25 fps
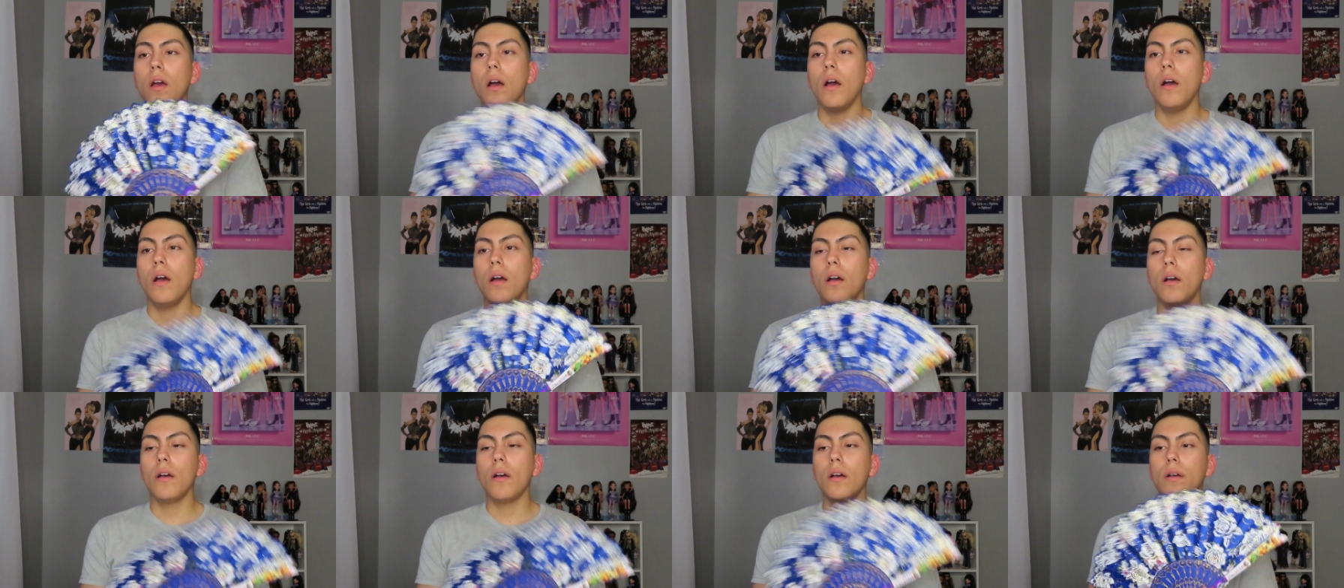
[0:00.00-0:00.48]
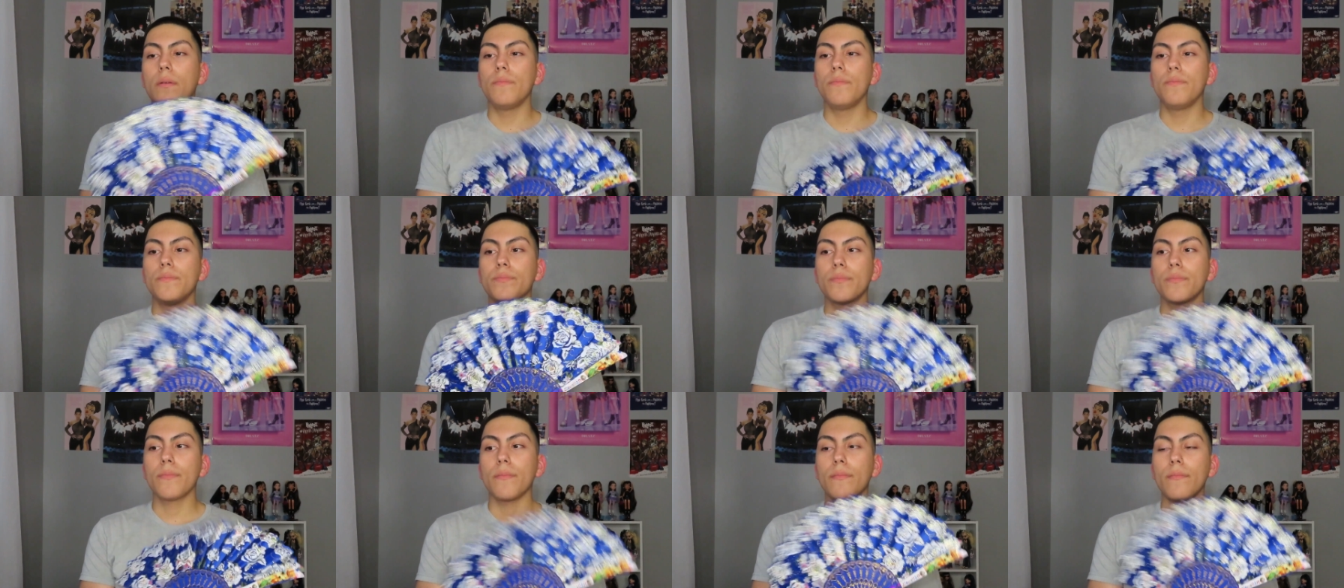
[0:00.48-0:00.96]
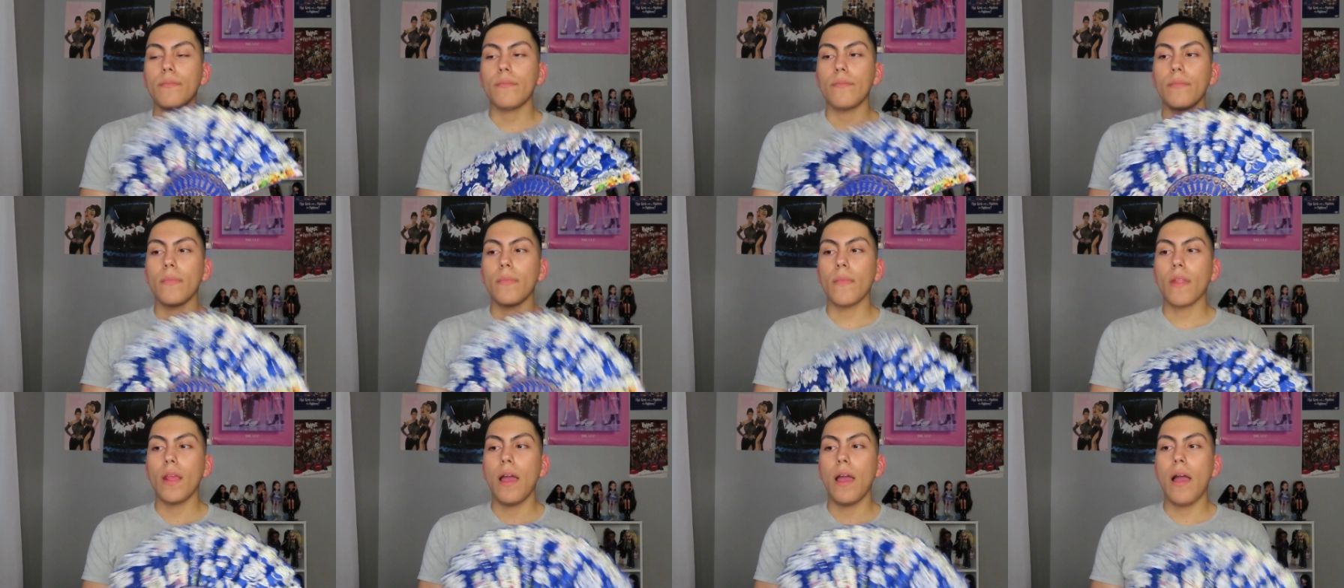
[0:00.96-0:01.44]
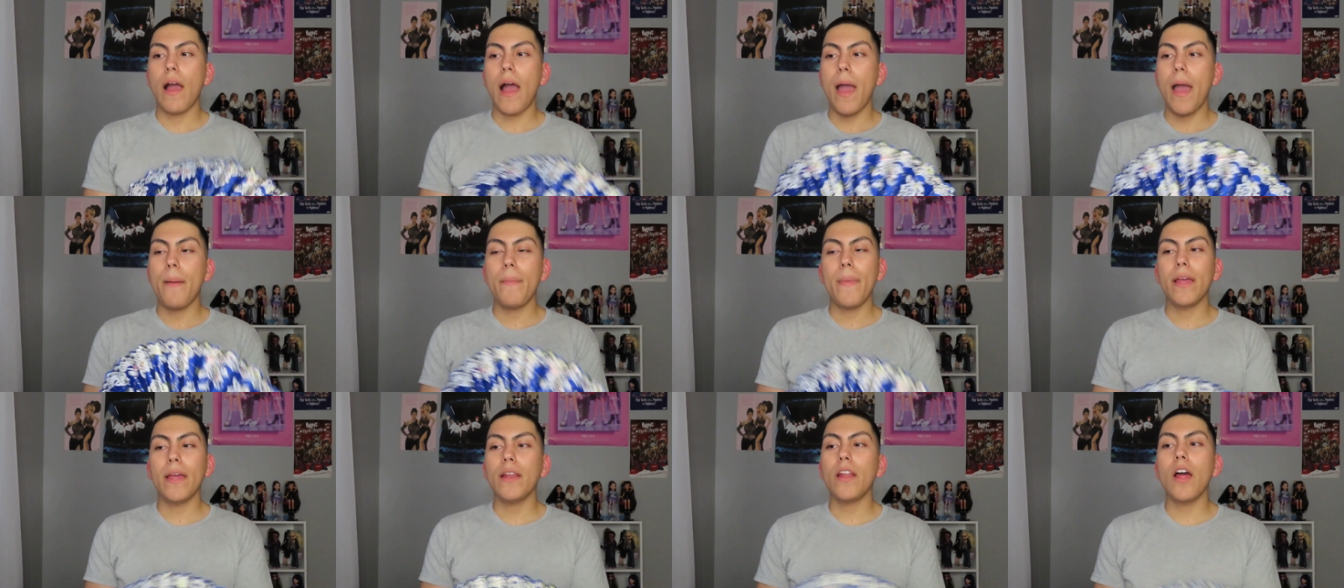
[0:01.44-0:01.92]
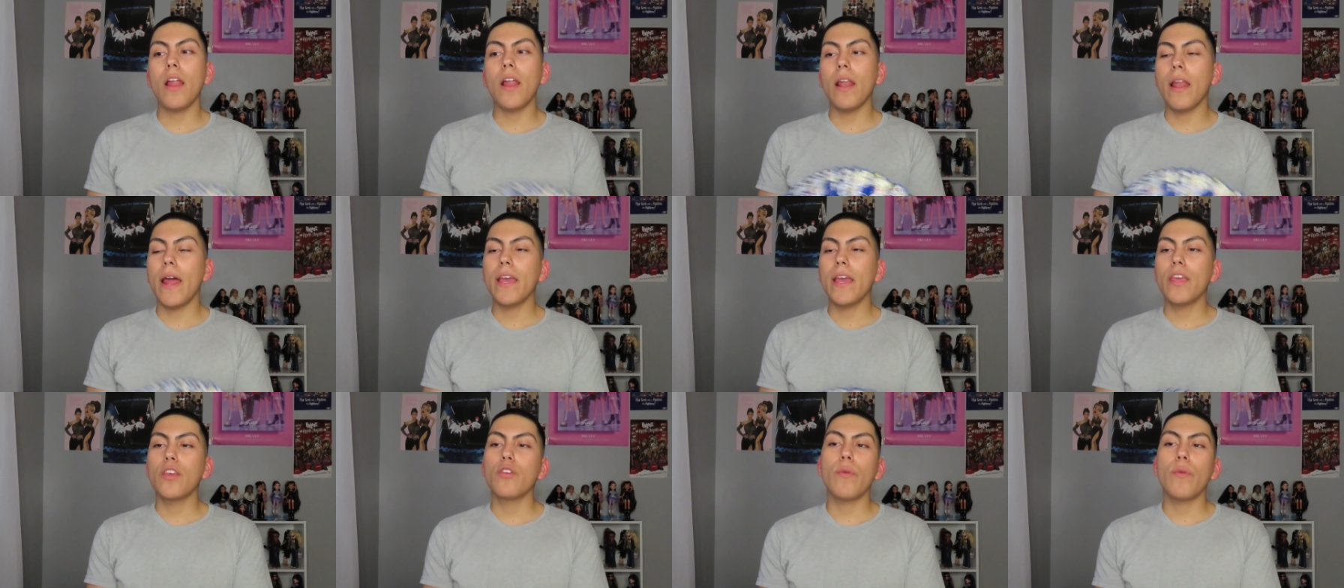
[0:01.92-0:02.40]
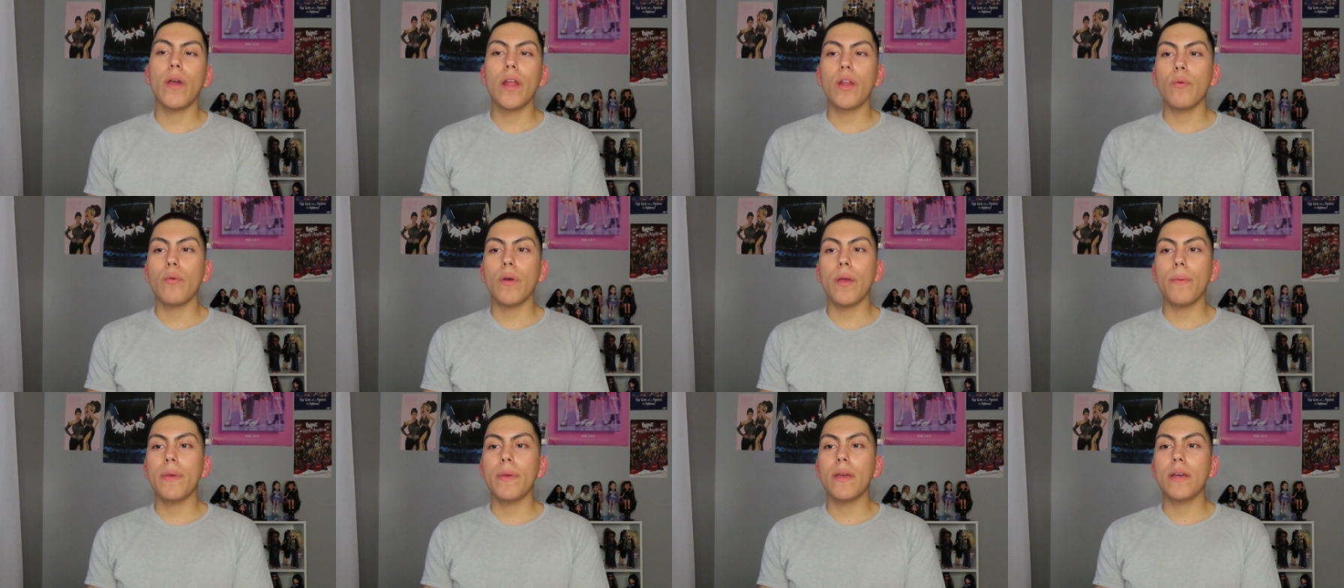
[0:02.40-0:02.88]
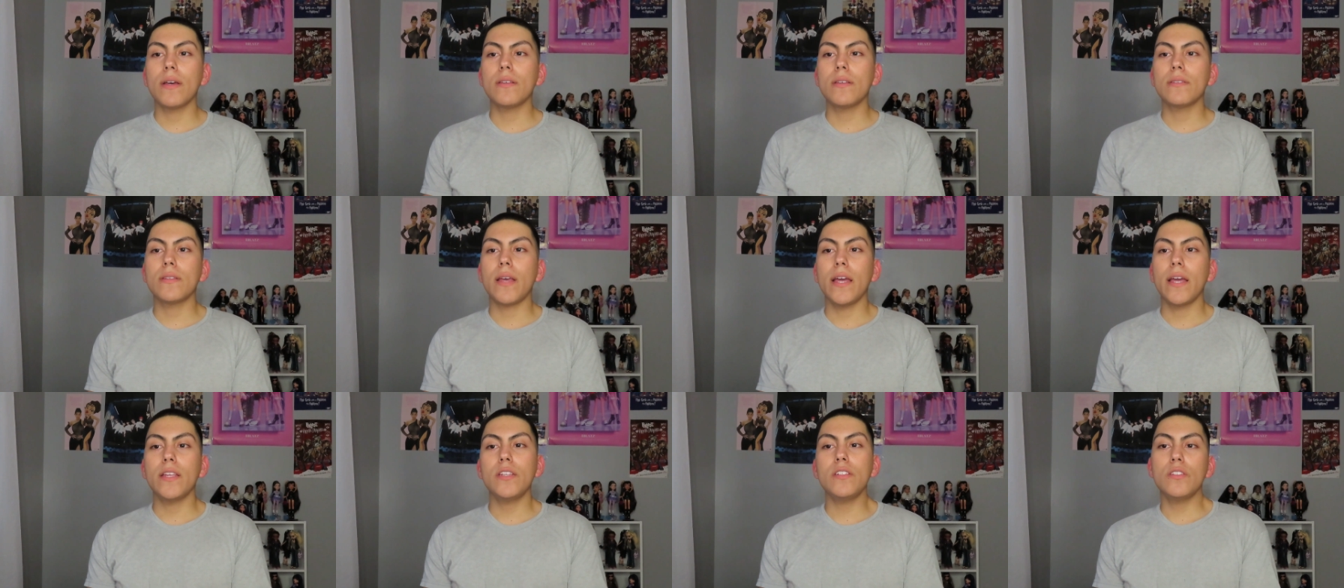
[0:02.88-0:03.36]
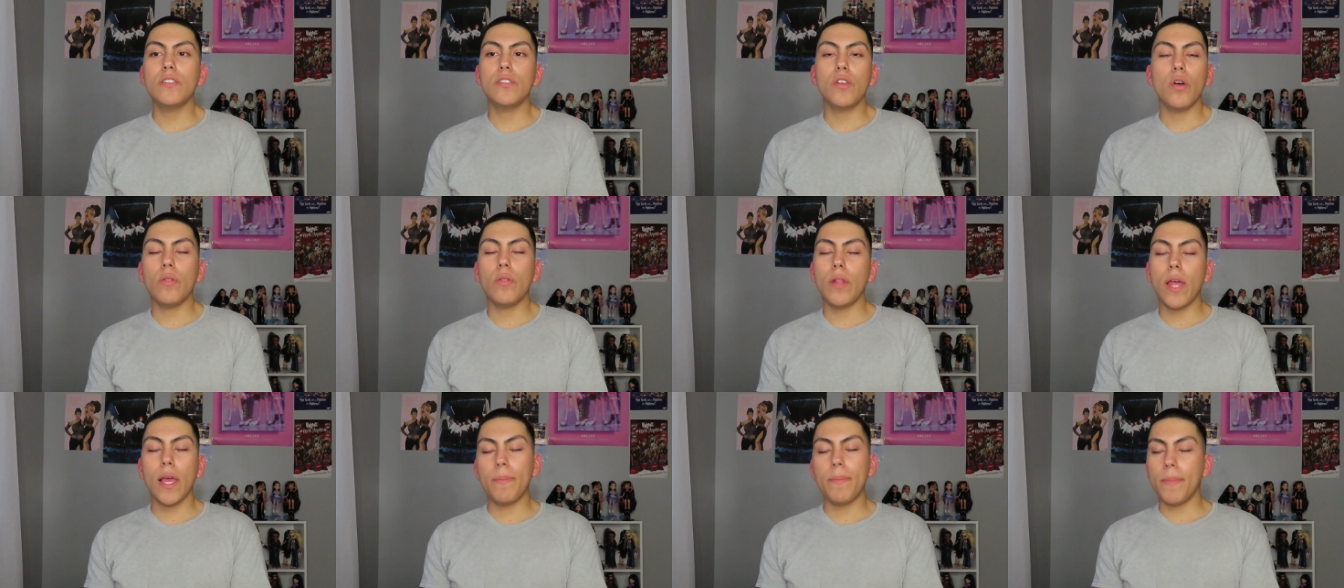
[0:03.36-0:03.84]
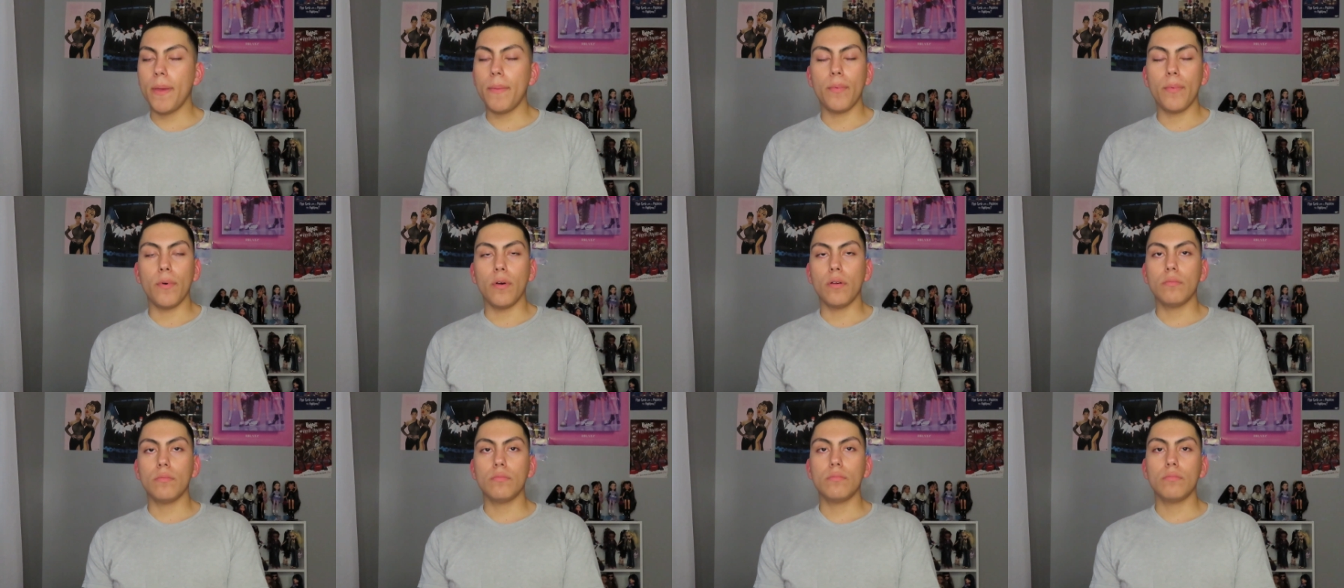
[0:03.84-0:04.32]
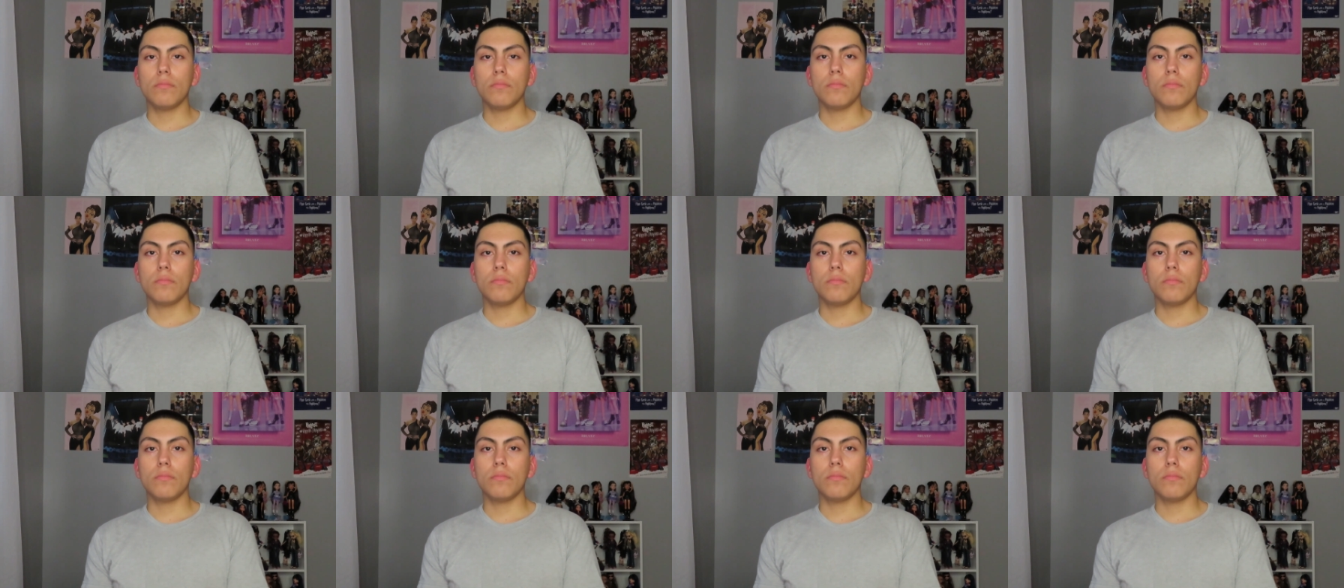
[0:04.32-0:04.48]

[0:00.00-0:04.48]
Um, I might not like you right away because I just don't like people.